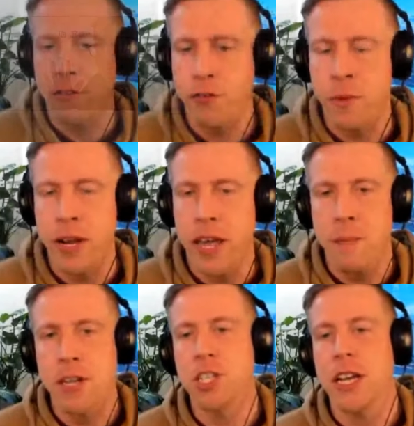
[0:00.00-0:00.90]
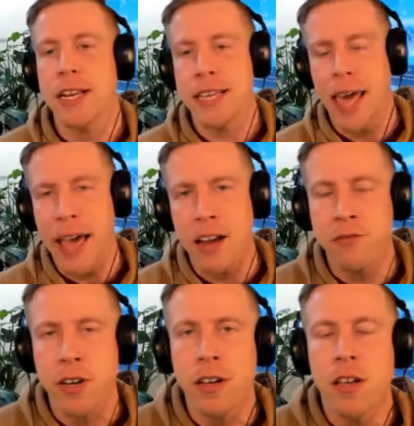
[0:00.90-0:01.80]
from an image in
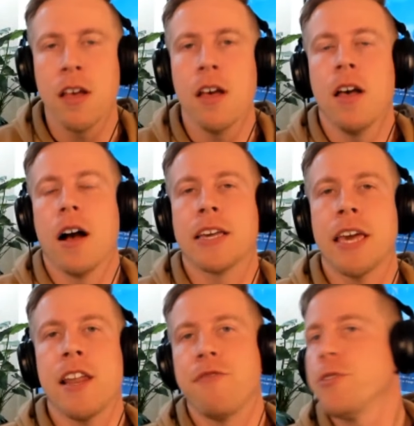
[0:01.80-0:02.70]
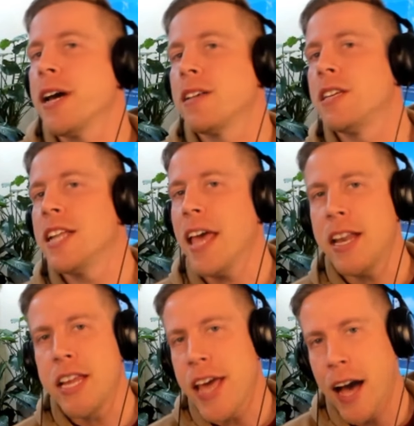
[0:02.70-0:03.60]
Canva. Again, if you guys need
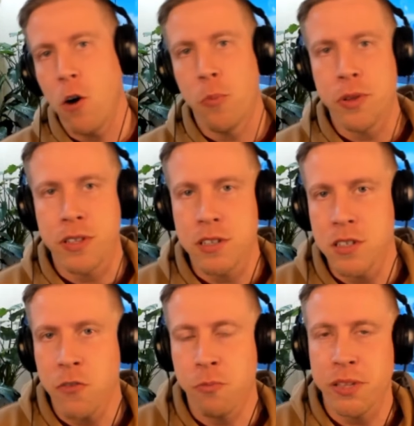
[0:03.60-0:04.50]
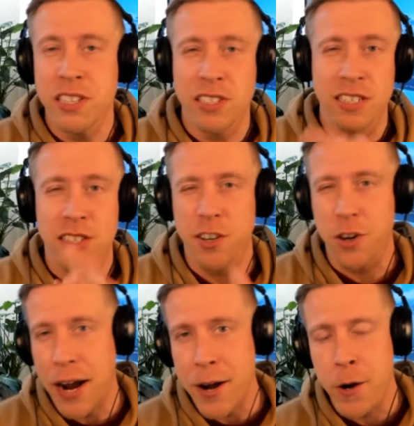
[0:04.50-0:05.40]
any help with this stuff, please
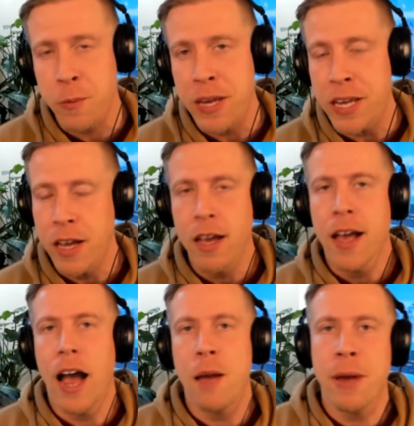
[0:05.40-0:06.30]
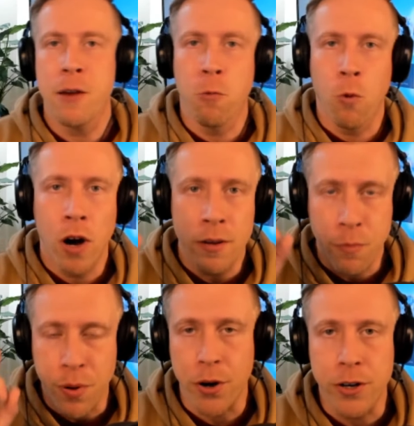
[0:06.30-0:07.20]
consider hiring me. I'm a
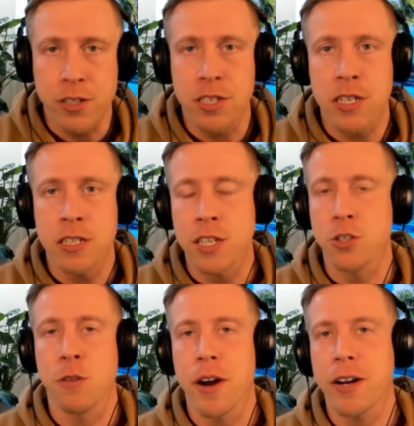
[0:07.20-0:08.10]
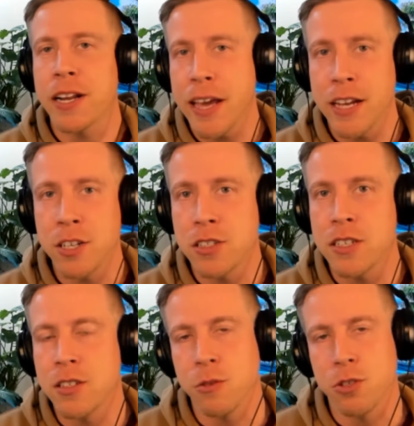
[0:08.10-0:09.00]
one person digital marketing
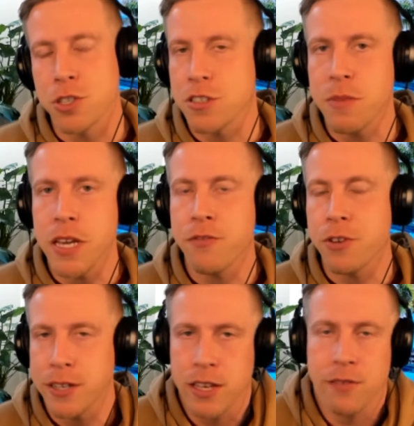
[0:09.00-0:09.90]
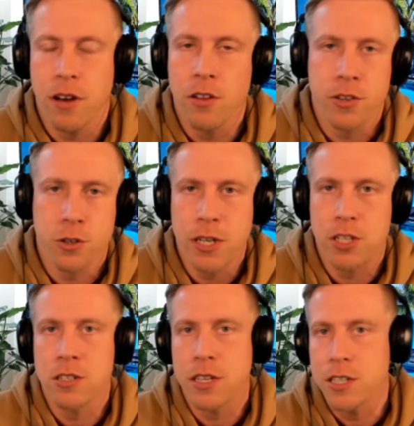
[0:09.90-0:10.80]
agency, so it's just me. If you guys have other
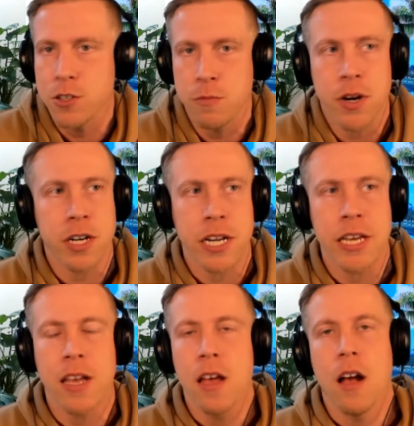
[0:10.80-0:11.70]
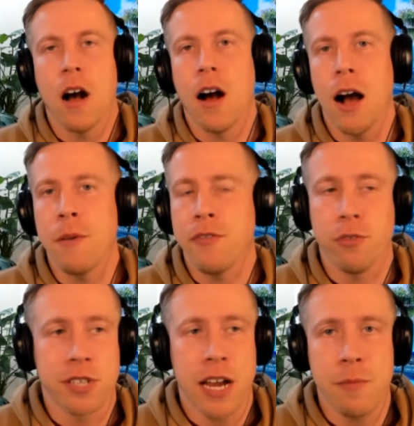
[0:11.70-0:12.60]
questions on digital marketing, uh, I'm a
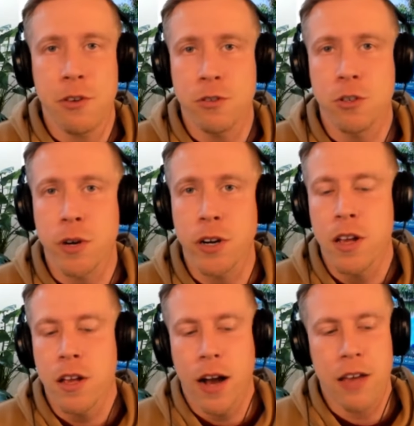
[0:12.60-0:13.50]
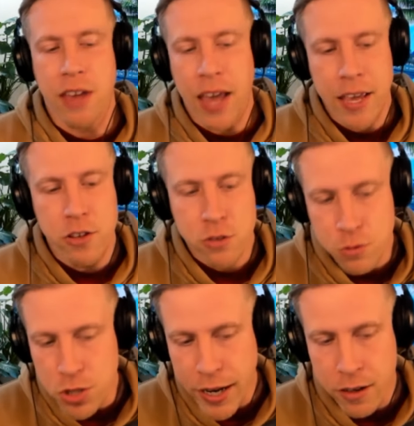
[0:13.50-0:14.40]
full time YouTuber. I have eight
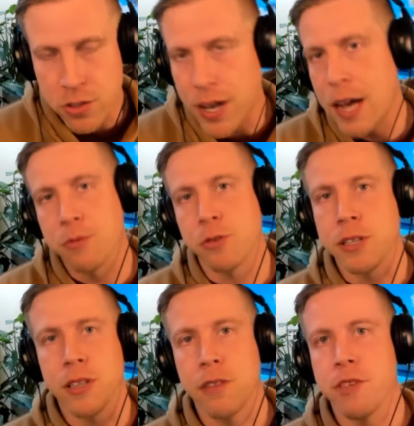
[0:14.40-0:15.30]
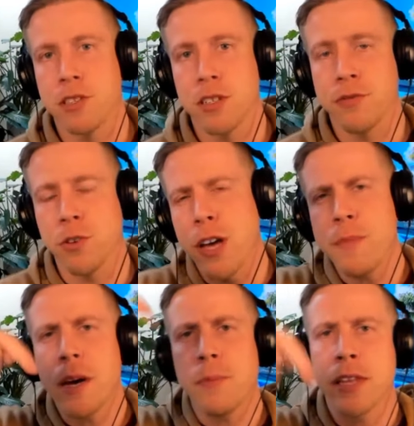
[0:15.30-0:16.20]
YouTube channels. I absolutely love this stuff. So
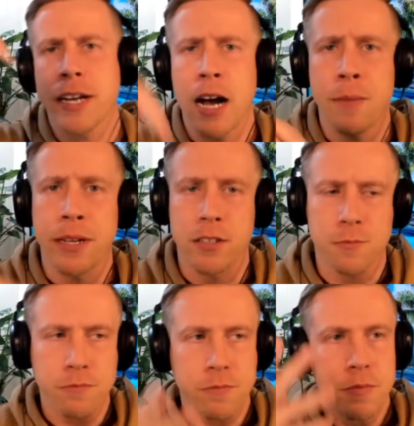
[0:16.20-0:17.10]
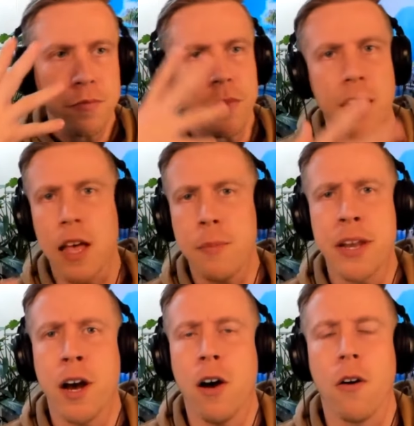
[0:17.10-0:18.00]
hit me up in the comments. Let
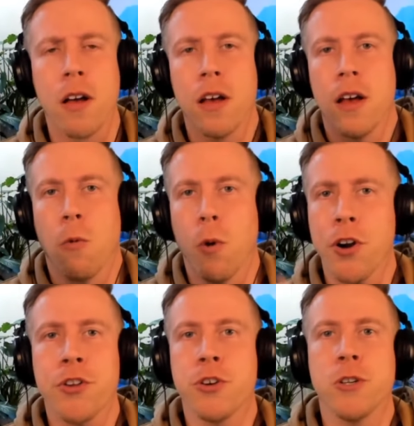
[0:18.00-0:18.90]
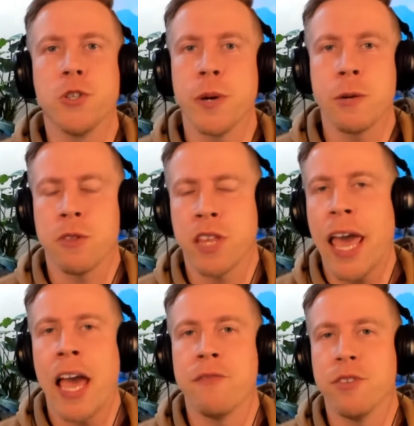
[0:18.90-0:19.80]
me know what are you doing with
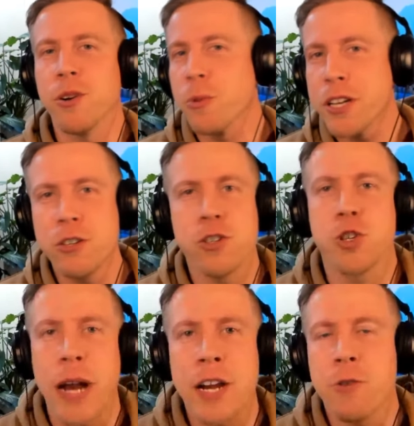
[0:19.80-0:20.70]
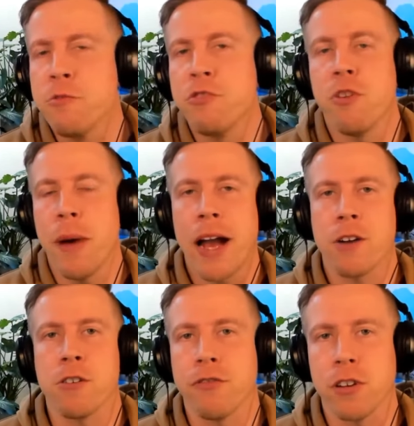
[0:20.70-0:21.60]
Canva? what are you trying to remove the
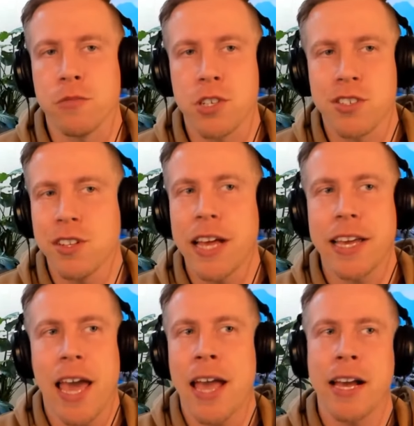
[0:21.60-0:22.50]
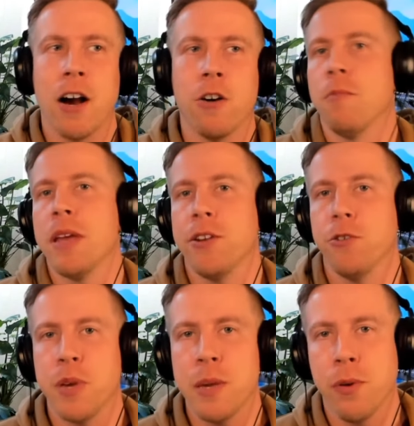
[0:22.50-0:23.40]
background from just to like hang out and meet
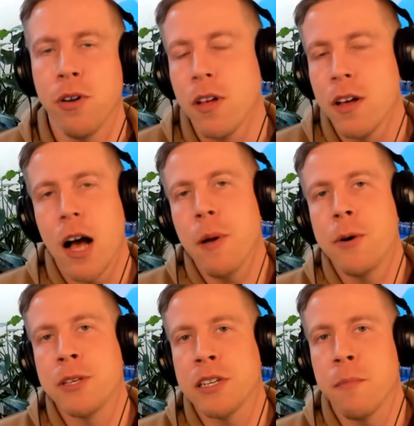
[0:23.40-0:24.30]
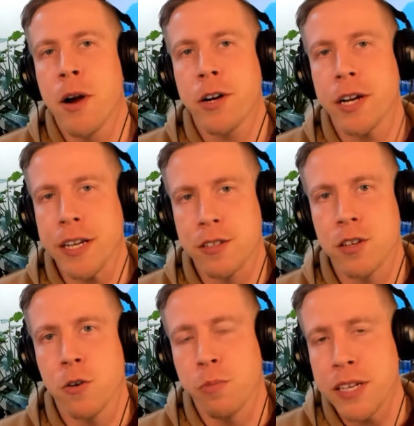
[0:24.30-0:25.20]
new people? I'm always into marketing.
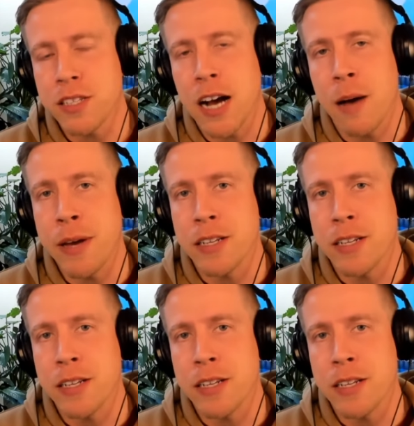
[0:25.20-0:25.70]
So please comment